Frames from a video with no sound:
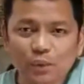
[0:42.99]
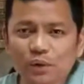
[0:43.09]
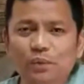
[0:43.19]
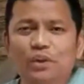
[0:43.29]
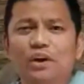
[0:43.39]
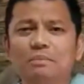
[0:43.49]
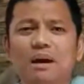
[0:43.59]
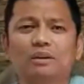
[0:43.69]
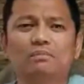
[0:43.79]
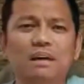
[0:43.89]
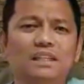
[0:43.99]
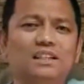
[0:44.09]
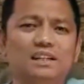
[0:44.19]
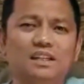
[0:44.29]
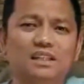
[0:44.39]
When we talk about
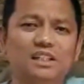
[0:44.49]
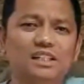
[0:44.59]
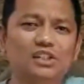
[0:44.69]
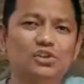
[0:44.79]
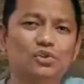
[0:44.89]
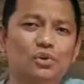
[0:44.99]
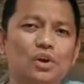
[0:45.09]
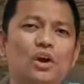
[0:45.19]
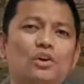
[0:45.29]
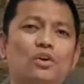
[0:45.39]
mastery, this is your